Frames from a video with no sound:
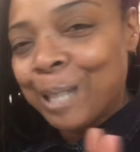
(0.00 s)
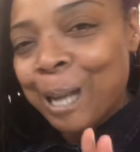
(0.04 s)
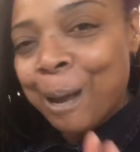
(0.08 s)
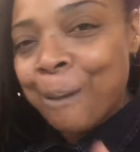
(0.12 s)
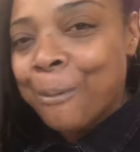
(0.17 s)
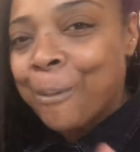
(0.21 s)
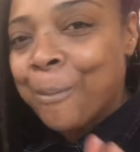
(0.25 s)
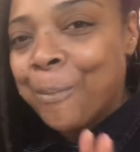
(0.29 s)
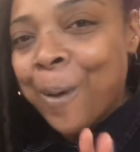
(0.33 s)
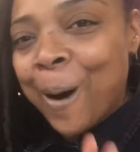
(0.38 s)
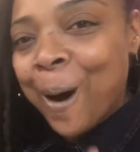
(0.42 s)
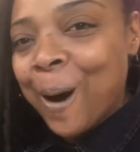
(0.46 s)

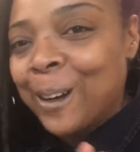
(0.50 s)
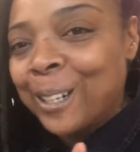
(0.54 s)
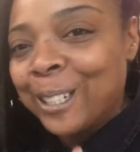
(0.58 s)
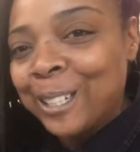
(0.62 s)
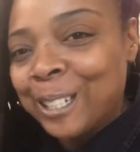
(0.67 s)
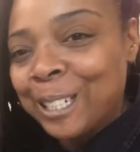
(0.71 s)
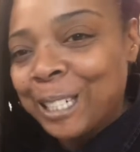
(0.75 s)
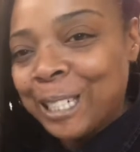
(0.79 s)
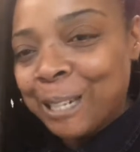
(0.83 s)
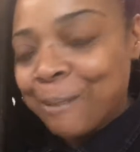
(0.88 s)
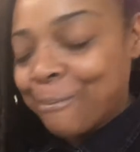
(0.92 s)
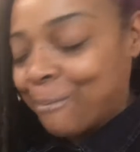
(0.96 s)
type of
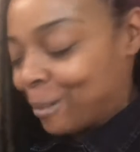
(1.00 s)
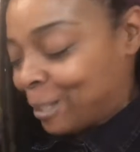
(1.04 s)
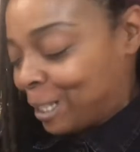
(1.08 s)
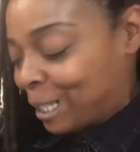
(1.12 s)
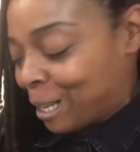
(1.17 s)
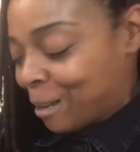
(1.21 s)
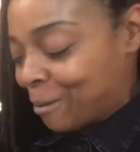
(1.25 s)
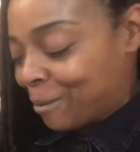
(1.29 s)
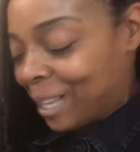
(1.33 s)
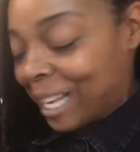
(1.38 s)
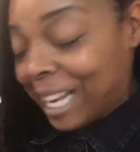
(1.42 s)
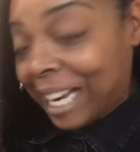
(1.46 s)
partnership or
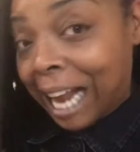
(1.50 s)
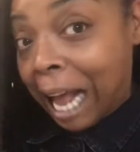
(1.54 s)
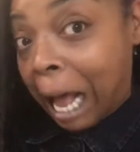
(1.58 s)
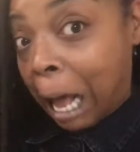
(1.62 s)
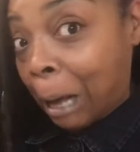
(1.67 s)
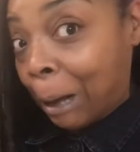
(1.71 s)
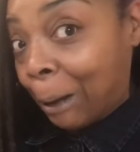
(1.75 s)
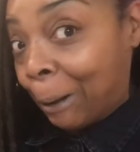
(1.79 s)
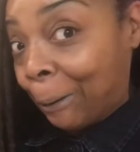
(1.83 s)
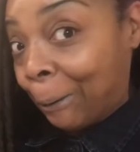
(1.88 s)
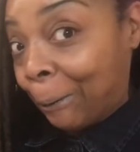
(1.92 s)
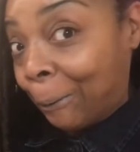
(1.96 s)
something,
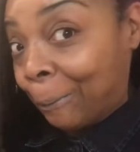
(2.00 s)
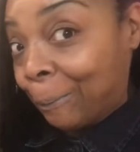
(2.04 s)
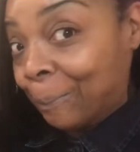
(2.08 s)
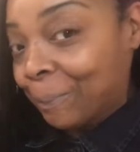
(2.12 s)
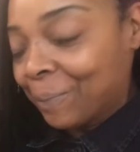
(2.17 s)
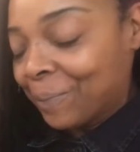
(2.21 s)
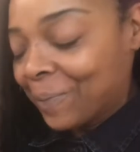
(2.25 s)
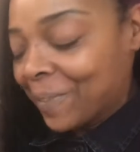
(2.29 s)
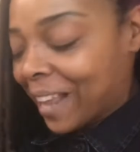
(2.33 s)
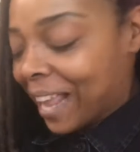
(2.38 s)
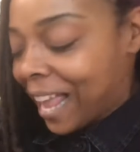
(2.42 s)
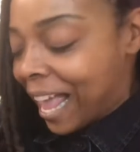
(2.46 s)
I hope.
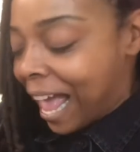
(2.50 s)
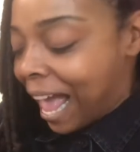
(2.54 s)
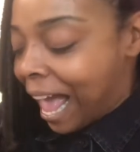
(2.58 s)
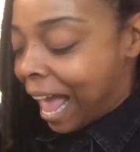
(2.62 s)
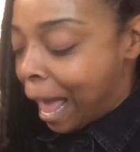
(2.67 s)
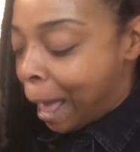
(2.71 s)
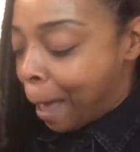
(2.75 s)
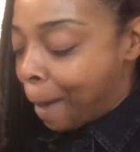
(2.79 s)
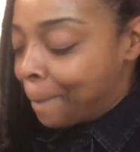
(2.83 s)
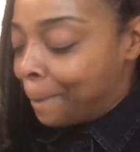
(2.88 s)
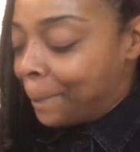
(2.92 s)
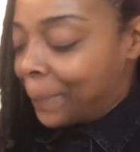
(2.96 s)

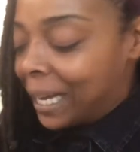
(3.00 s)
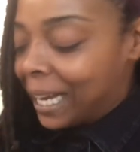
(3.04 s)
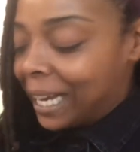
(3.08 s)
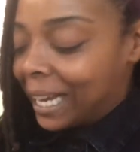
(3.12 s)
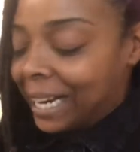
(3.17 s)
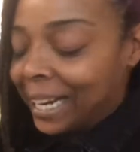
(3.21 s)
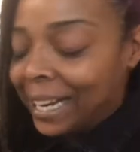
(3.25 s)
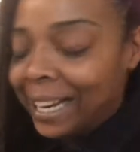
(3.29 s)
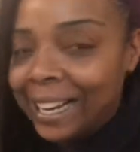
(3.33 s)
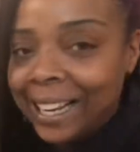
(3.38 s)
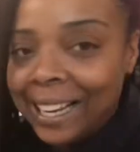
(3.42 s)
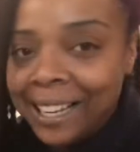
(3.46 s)

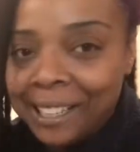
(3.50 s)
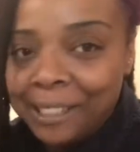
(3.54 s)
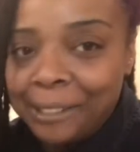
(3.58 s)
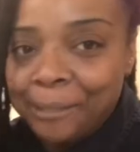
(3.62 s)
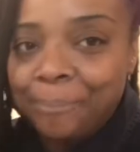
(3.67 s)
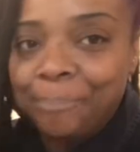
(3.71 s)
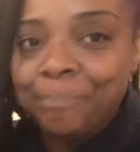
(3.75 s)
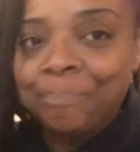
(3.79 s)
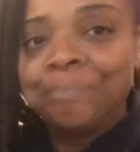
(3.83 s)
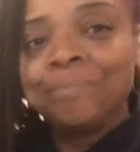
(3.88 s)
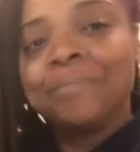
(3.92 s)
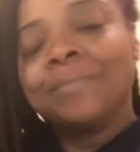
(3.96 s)
But
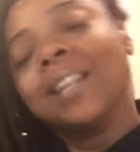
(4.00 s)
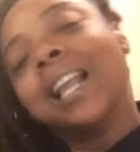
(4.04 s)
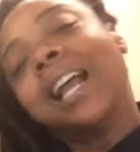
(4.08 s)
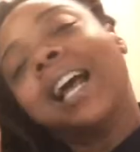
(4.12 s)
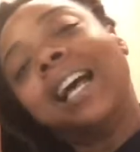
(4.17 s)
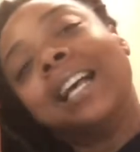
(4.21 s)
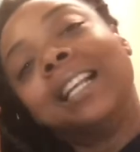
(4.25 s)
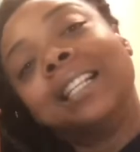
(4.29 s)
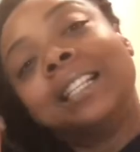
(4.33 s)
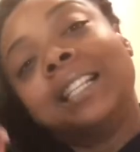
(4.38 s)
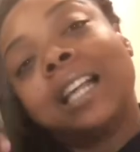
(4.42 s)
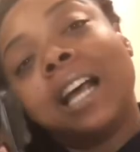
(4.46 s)

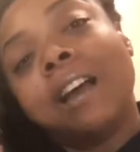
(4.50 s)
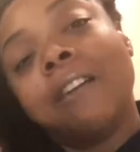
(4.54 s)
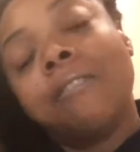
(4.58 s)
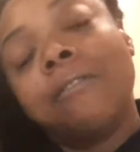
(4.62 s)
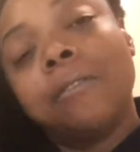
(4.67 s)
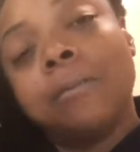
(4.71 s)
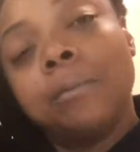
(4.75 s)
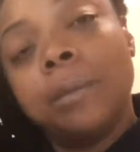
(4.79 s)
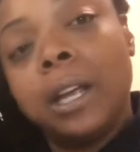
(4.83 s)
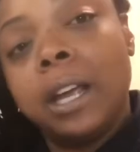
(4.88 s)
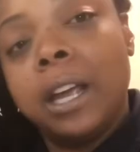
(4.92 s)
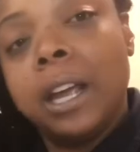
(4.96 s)
aside
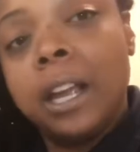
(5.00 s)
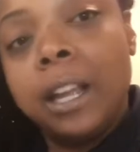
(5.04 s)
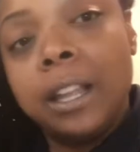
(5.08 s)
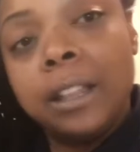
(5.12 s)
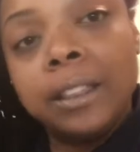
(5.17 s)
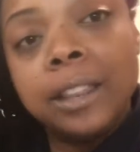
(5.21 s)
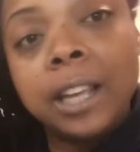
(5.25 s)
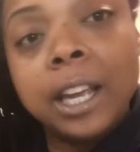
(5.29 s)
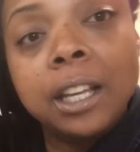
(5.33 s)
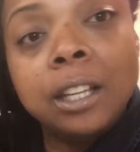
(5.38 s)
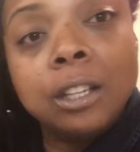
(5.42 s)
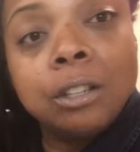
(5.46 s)
from
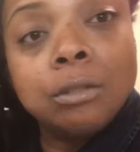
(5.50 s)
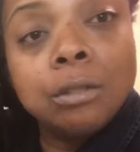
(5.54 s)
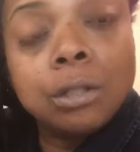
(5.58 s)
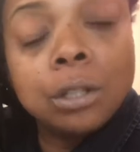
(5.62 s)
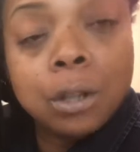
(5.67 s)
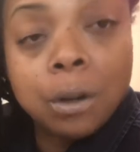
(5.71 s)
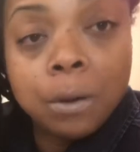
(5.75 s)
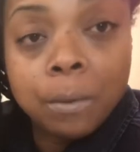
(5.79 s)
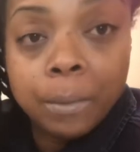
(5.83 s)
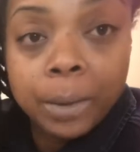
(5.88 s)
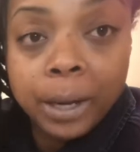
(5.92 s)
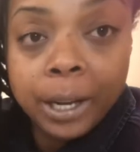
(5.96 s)
that, thank you
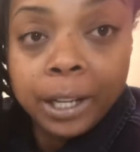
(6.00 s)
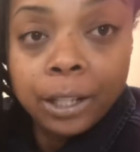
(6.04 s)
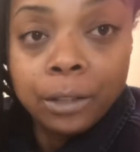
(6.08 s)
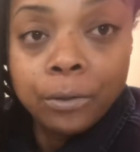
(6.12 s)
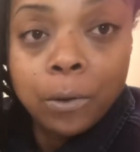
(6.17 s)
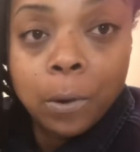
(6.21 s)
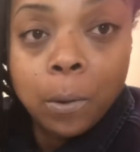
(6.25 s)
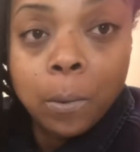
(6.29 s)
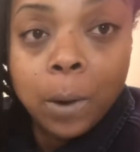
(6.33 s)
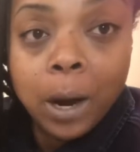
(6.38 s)
so much for